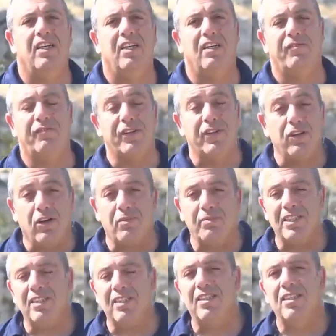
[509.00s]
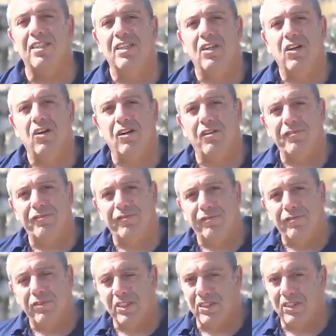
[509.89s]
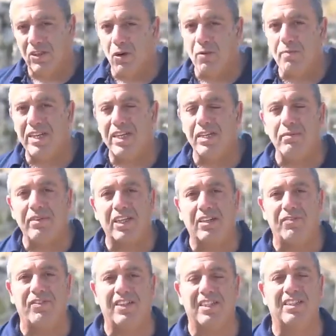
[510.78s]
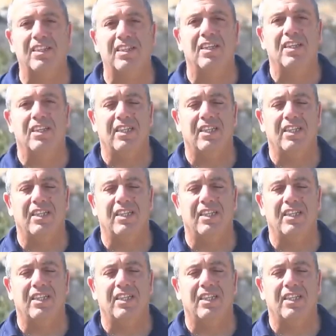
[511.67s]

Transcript: phenomenon of so many mikvahs